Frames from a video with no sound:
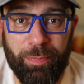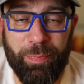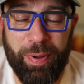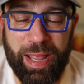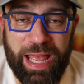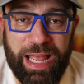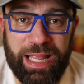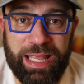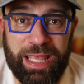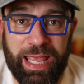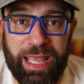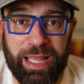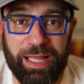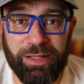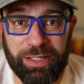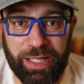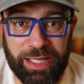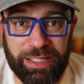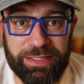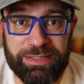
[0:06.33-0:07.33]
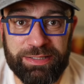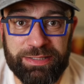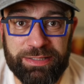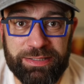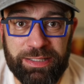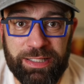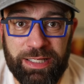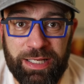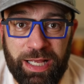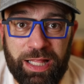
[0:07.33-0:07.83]
pancake
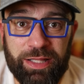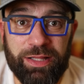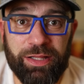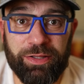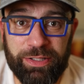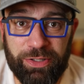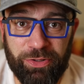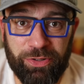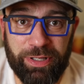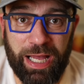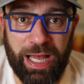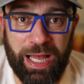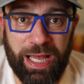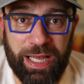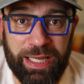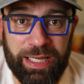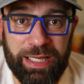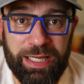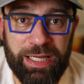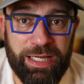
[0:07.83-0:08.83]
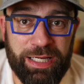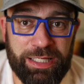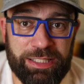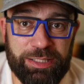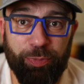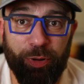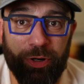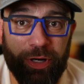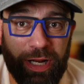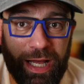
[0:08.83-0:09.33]
lens, the little guy, to
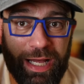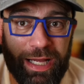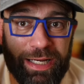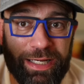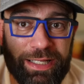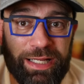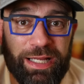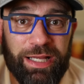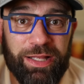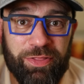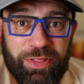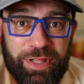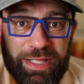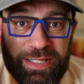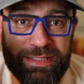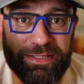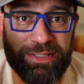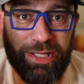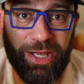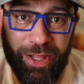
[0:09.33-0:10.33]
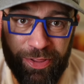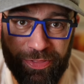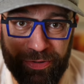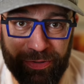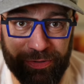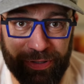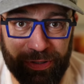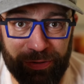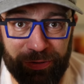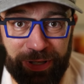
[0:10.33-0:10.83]
put on this other
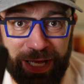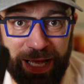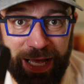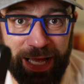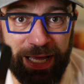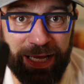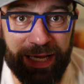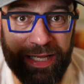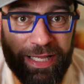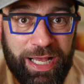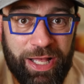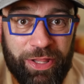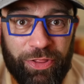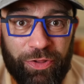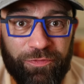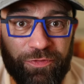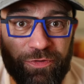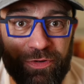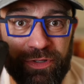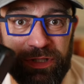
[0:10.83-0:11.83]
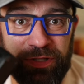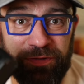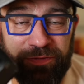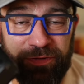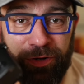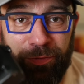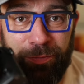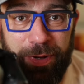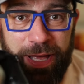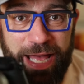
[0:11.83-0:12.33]
little guy, the
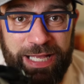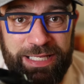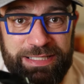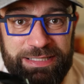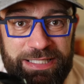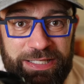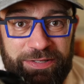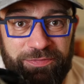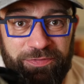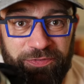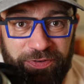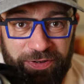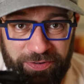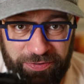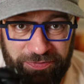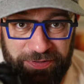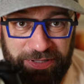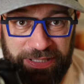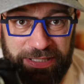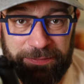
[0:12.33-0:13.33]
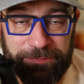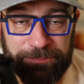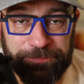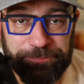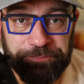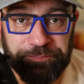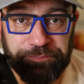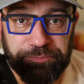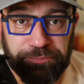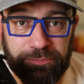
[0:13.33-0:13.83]
Fujifilm X-T50.
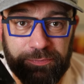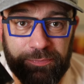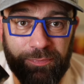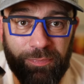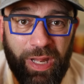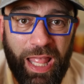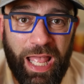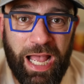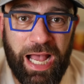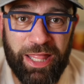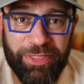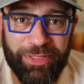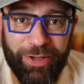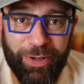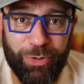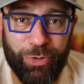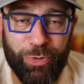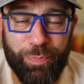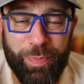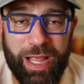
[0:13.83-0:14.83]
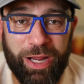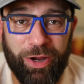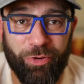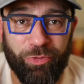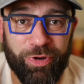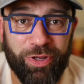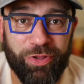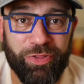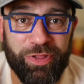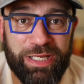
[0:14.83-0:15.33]
I thought it would make a
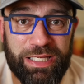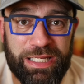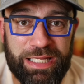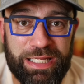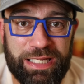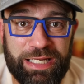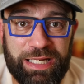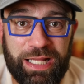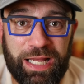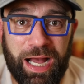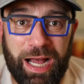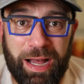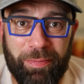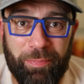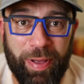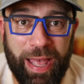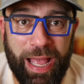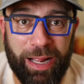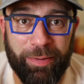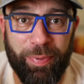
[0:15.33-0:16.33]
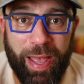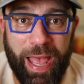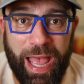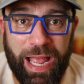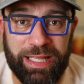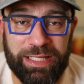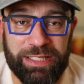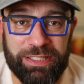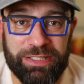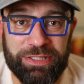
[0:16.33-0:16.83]
really neat compact
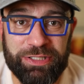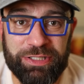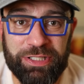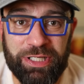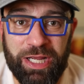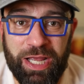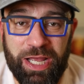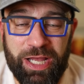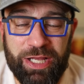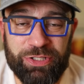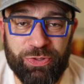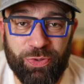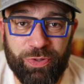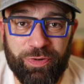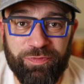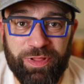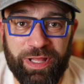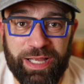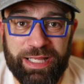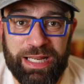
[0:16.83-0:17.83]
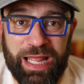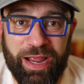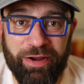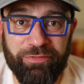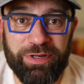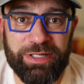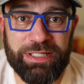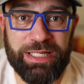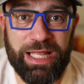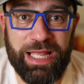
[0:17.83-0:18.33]
package, sort of like an
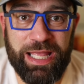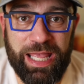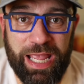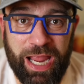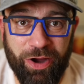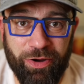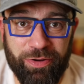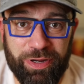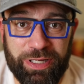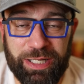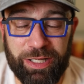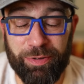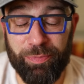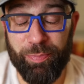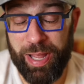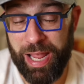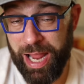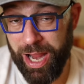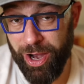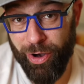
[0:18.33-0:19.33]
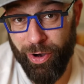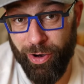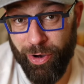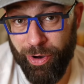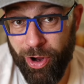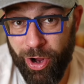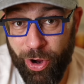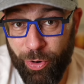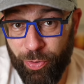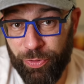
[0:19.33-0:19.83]
everyday carry to compare
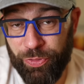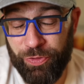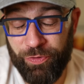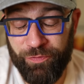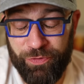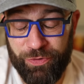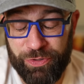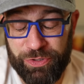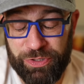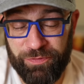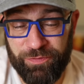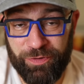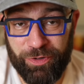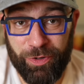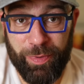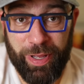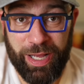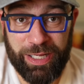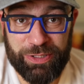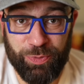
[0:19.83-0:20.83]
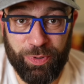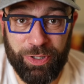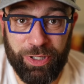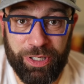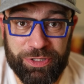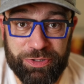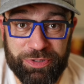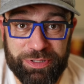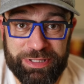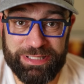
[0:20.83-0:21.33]
with the Fujifilm
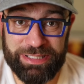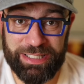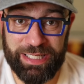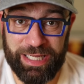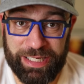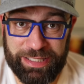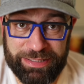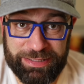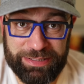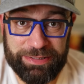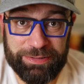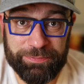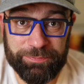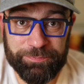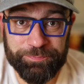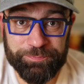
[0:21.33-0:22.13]
X100VI.